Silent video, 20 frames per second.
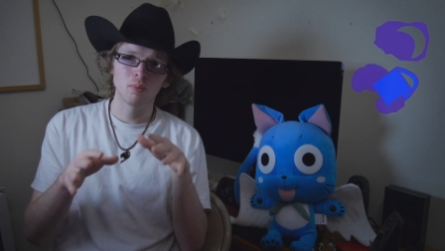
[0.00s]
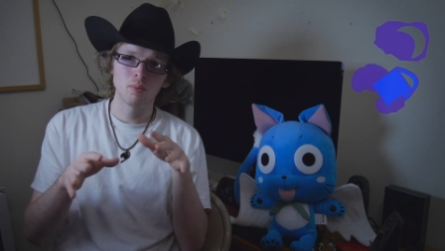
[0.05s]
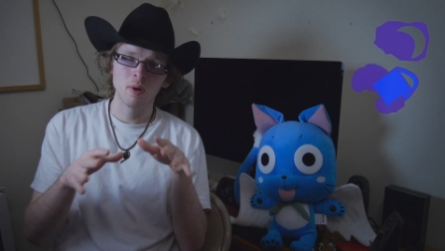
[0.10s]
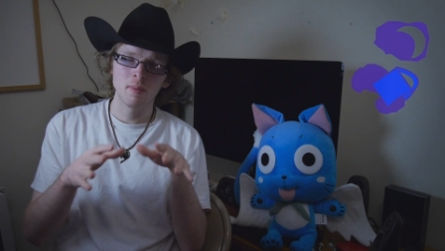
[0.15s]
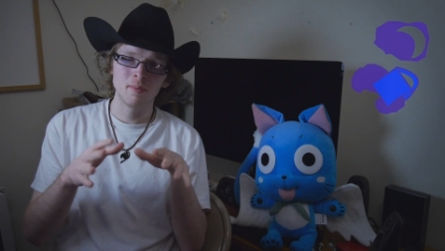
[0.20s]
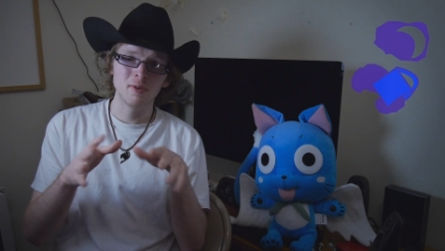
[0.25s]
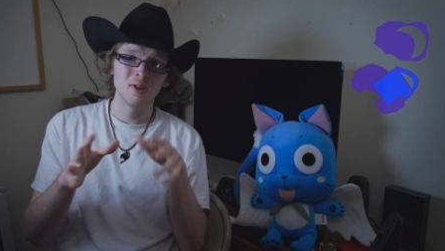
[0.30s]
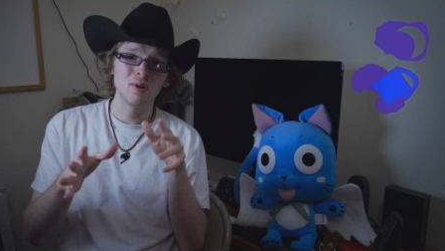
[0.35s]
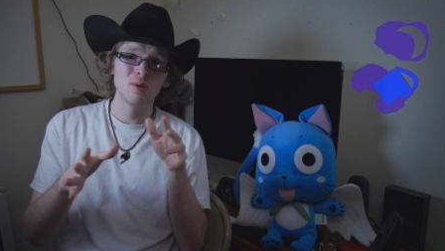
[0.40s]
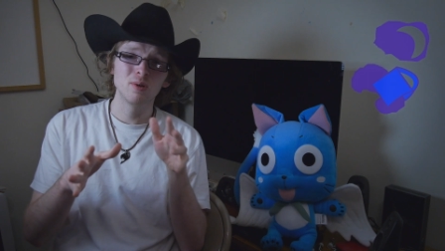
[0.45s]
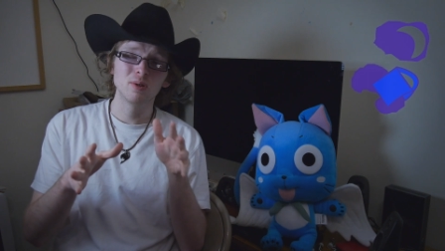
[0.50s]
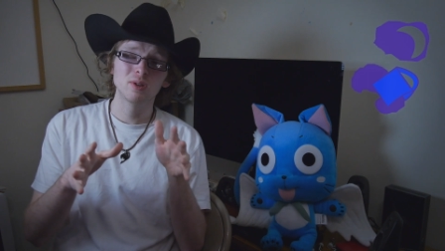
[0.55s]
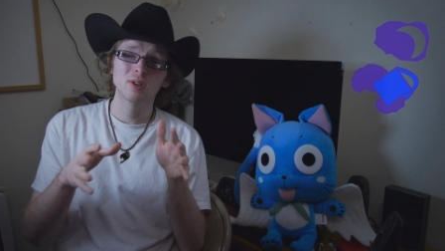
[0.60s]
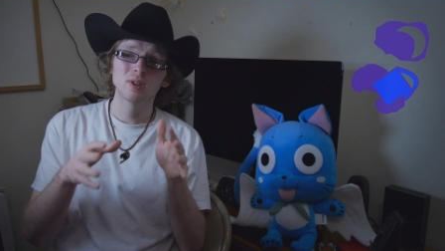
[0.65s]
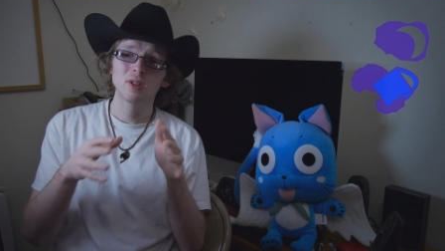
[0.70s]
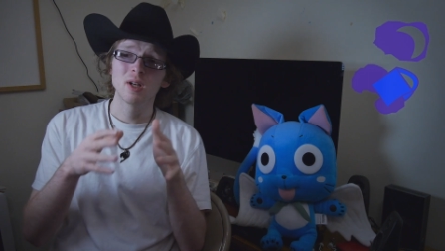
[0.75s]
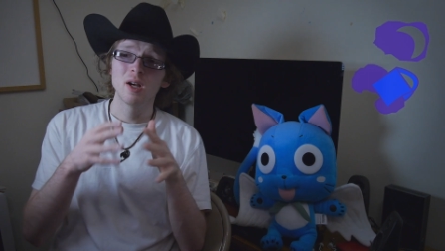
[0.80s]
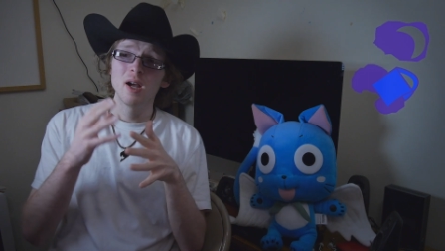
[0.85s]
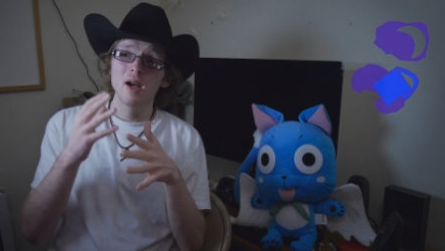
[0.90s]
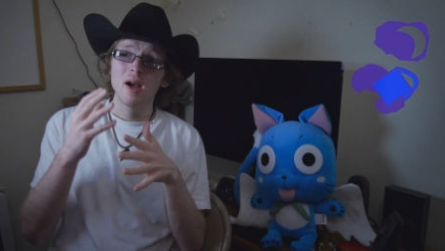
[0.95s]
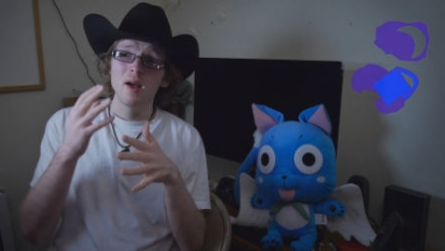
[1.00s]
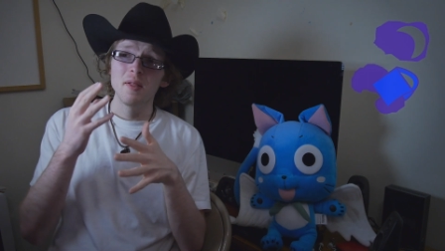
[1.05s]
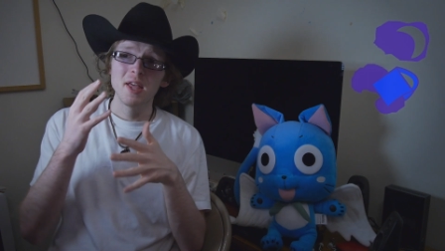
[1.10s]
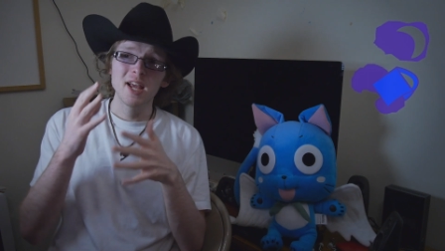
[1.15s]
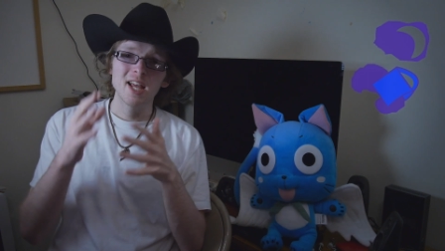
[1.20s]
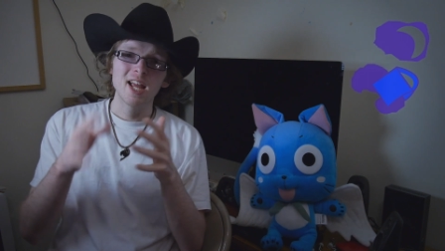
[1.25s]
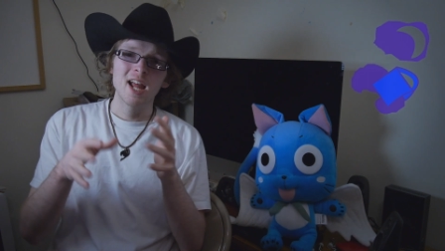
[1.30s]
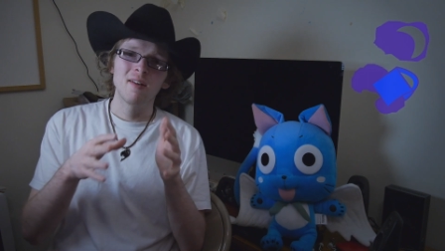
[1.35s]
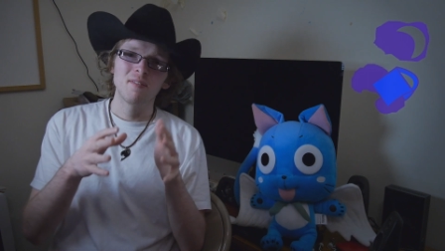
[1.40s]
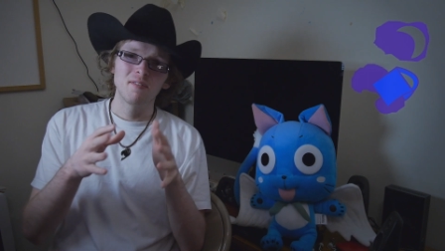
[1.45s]
abuse,
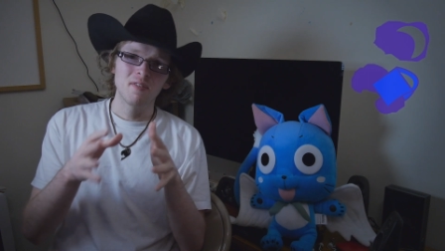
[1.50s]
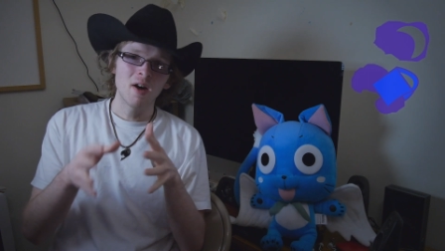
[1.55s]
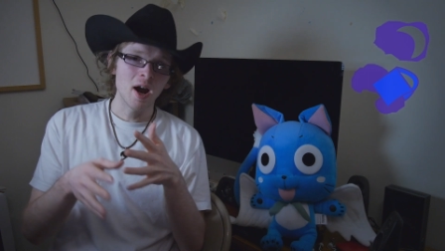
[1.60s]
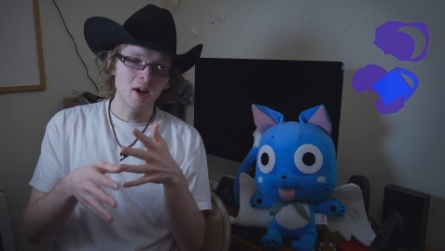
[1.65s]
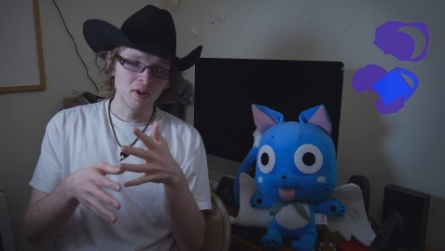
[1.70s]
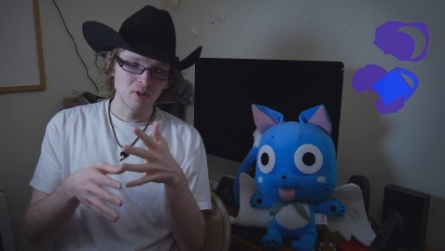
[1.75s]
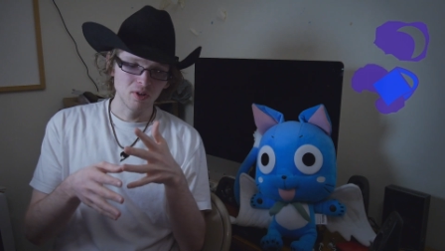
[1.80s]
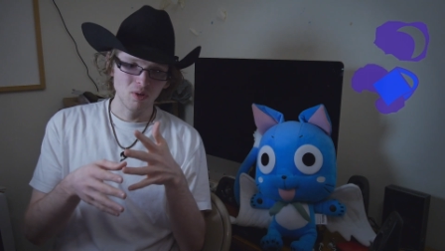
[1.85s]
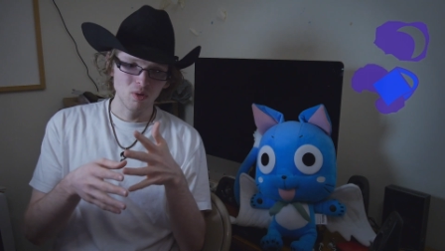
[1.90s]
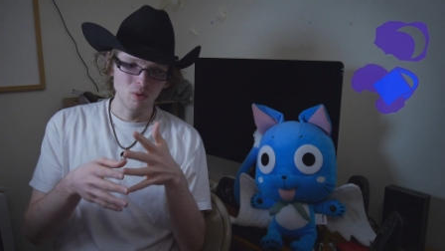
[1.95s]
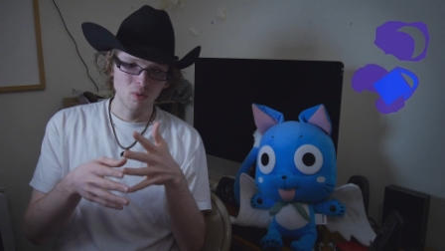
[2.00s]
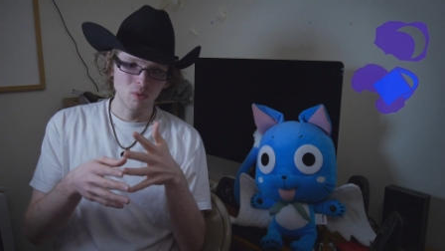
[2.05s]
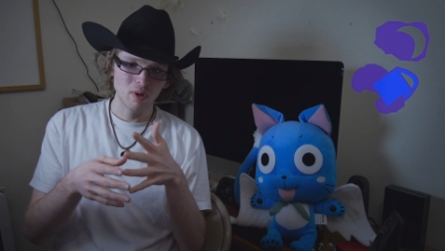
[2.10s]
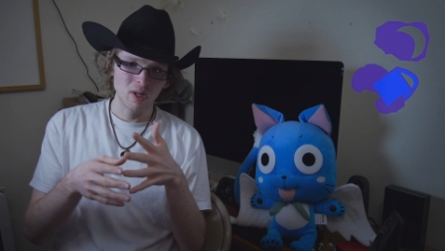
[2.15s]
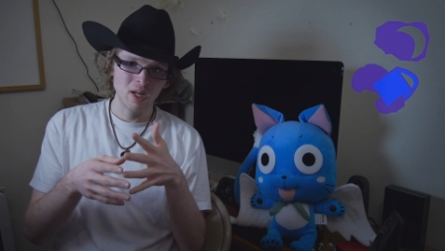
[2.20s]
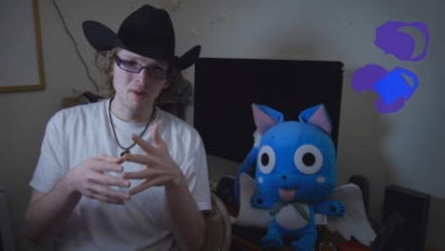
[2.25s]
they can't find you.